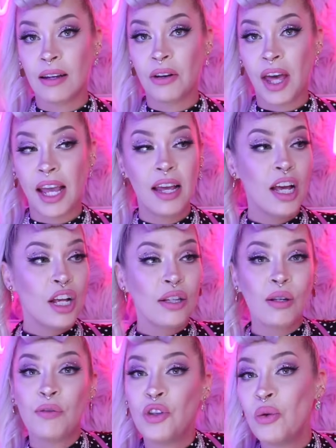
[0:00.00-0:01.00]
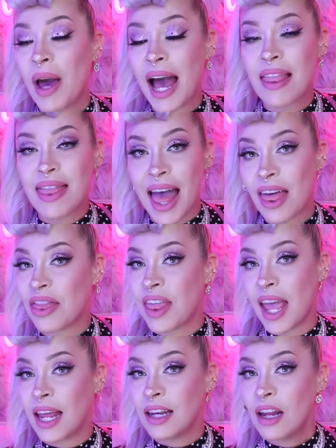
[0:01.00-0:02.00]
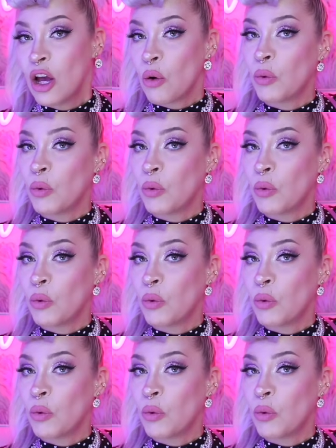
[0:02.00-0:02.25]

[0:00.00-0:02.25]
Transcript: Okay, so if you had that then,